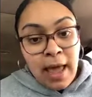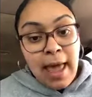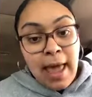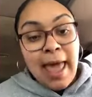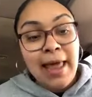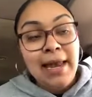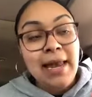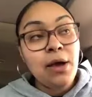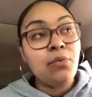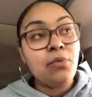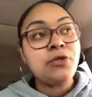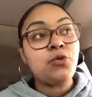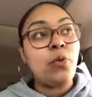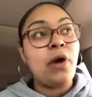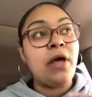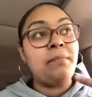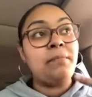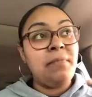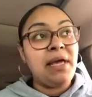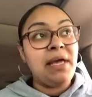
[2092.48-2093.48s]
And it was
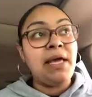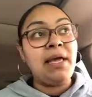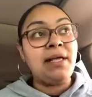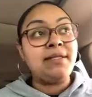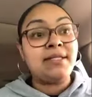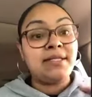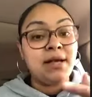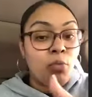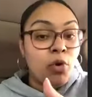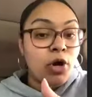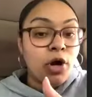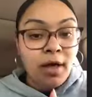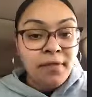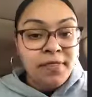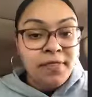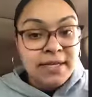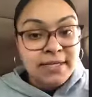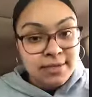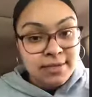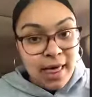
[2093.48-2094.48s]
when me and someone on
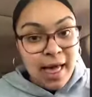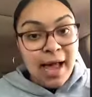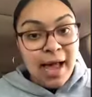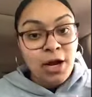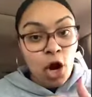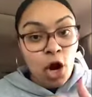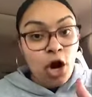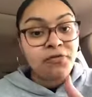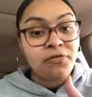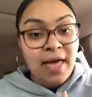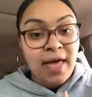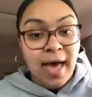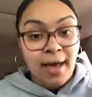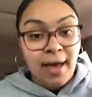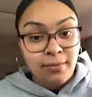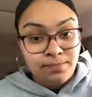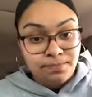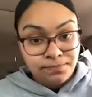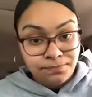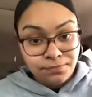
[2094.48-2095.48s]
this line heard that,
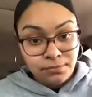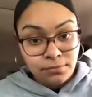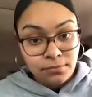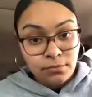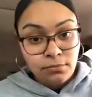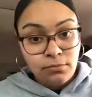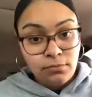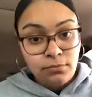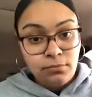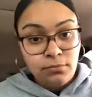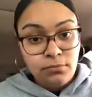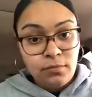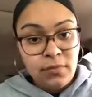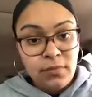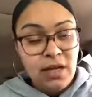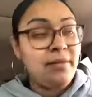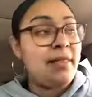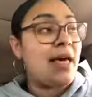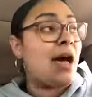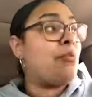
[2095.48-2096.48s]

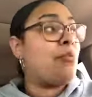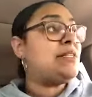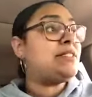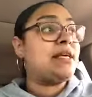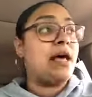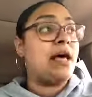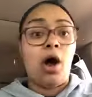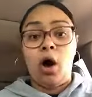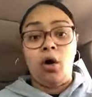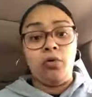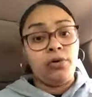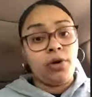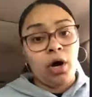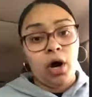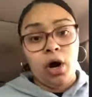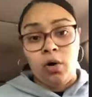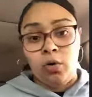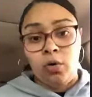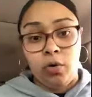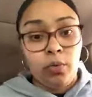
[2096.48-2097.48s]
that we said, oh
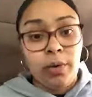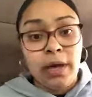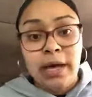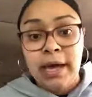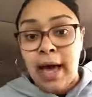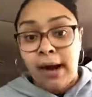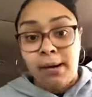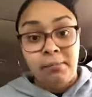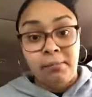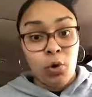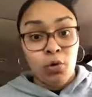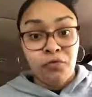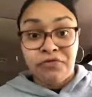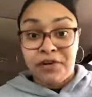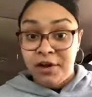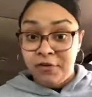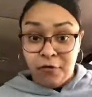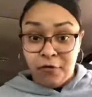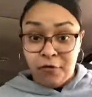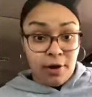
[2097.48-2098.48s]
no, we got to move
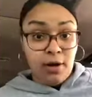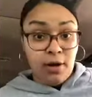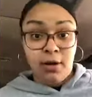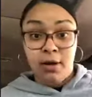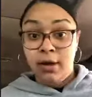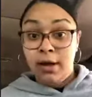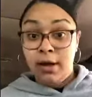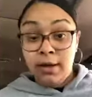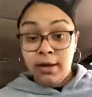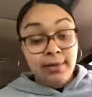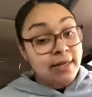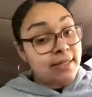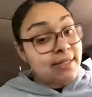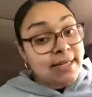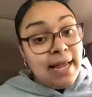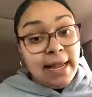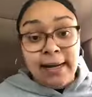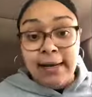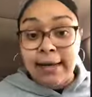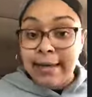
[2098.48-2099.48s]
different. This
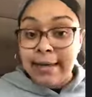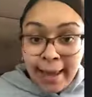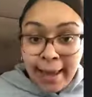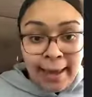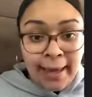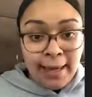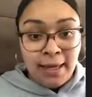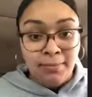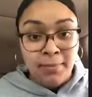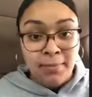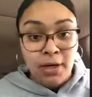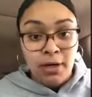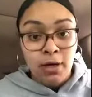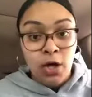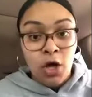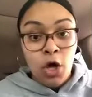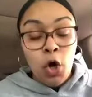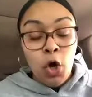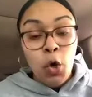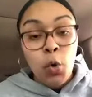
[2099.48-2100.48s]
ain't a game.
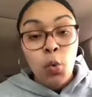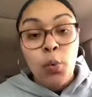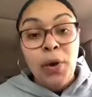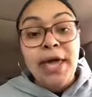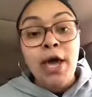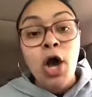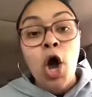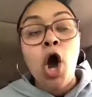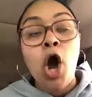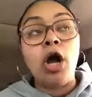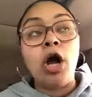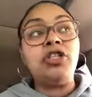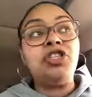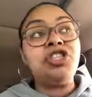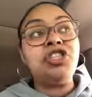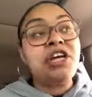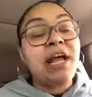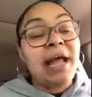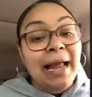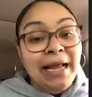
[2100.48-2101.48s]
We are
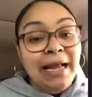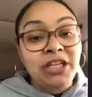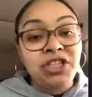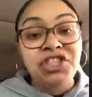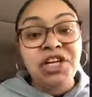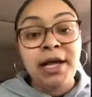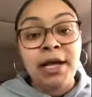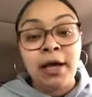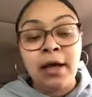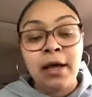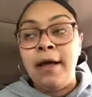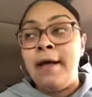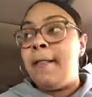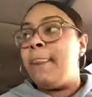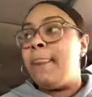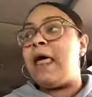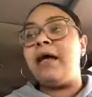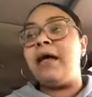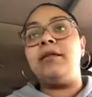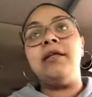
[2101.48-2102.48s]
changing
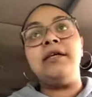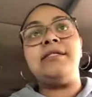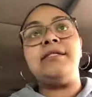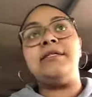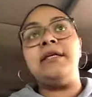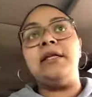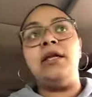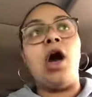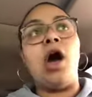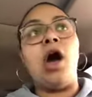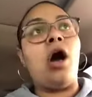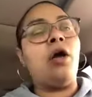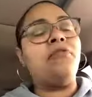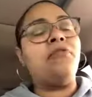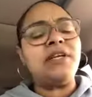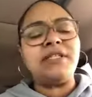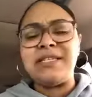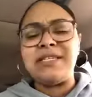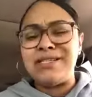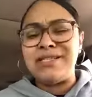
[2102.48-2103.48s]
like listen y'all
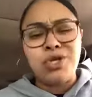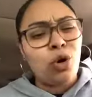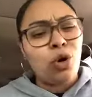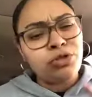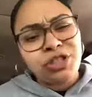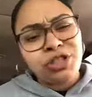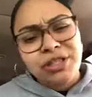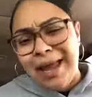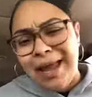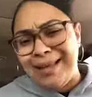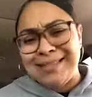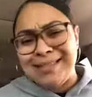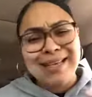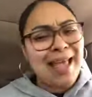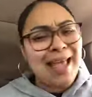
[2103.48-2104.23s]
this is no shade to